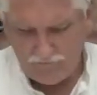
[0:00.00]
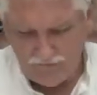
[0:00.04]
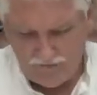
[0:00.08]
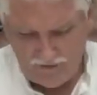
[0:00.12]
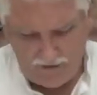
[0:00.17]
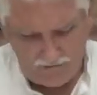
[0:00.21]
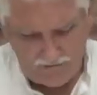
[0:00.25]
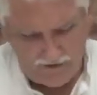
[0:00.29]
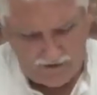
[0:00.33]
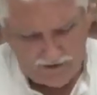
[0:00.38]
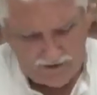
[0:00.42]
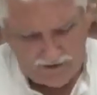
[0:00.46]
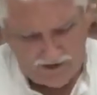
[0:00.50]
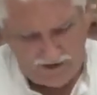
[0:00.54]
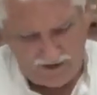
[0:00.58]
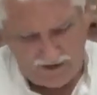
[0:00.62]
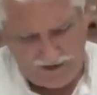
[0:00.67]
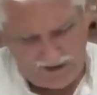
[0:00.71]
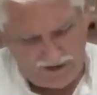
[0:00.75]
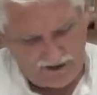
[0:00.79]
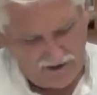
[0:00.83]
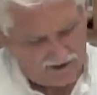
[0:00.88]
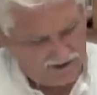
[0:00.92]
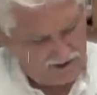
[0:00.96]
Let me see.
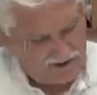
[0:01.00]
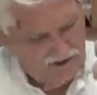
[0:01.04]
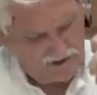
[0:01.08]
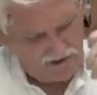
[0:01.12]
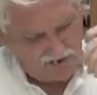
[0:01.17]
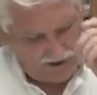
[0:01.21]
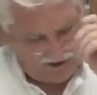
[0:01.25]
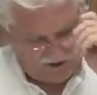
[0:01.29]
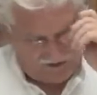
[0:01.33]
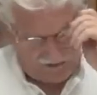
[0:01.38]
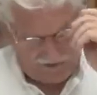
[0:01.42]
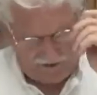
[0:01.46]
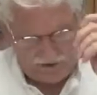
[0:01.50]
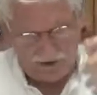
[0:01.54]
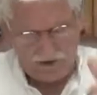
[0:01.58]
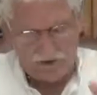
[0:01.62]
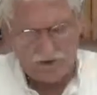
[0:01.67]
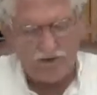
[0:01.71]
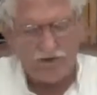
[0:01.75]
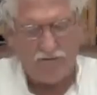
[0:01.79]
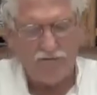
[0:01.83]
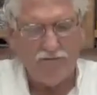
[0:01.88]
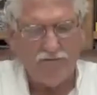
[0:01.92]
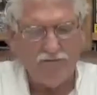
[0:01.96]
I just saw this
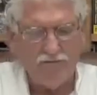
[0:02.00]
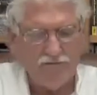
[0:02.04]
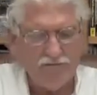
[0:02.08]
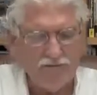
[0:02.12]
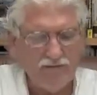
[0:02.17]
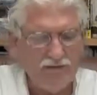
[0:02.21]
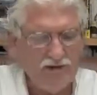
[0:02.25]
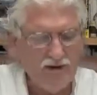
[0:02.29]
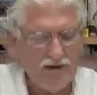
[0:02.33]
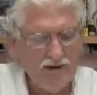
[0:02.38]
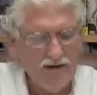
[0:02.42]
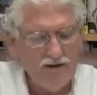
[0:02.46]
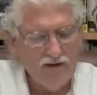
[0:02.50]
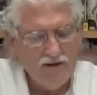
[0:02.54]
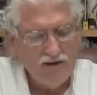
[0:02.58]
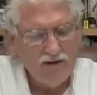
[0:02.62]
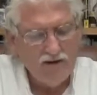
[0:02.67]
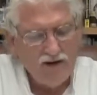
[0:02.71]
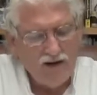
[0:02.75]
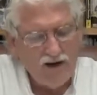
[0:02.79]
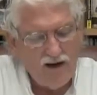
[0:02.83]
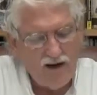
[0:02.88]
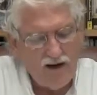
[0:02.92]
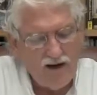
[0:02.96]
one.
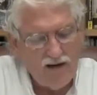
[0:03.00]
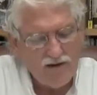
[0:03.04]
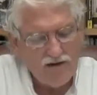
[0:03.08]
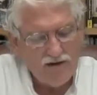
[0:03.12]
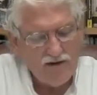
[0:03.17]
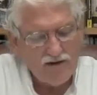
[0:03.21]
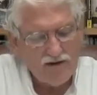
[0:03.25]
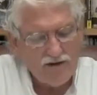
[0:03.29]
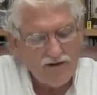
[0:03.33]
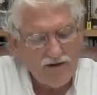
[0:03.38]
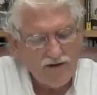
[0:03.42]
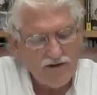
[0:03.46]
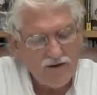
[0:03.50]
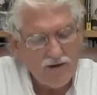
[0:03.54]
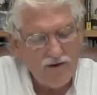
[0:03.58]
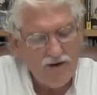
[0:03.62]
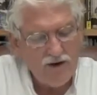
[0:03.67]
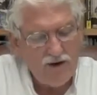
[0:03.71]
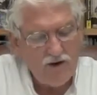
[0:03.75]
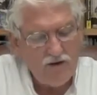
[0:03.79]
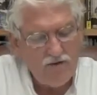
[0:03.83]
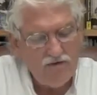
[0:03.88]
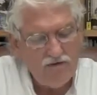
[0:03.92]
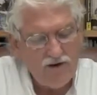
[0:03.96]
This is
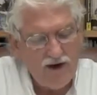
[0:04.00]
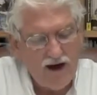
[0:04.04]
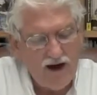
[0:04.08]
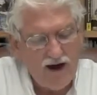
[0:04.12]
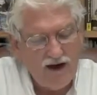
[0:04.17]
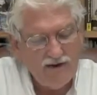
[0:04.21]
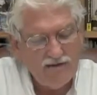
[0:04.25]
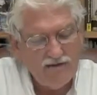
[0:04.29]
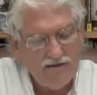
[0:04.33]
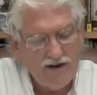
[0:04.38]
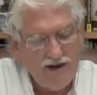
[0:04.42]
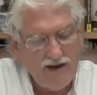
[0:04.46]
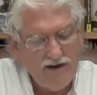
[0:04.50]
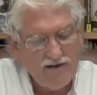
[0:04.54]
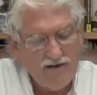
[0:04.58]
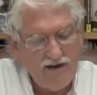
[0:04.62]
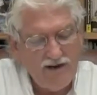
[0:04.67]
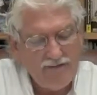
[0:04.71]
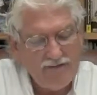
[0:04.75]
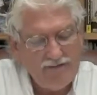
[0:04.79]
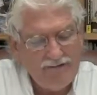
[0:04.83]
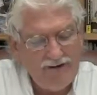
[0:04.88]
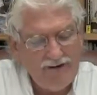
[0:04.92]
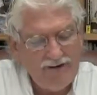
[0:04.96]
305
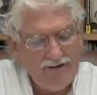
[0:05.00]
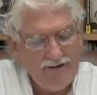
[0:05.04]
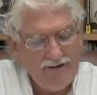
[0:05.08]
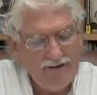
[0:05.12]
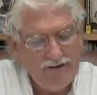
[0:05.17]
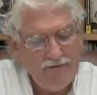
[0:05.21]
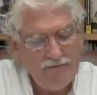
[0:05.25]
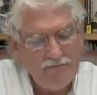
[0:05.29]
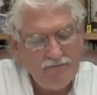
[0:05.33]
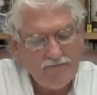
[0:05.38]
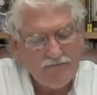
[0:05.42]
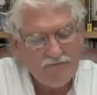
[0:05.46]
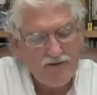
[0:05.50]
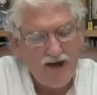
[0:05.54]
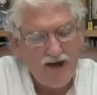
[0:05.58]
KADDILAK.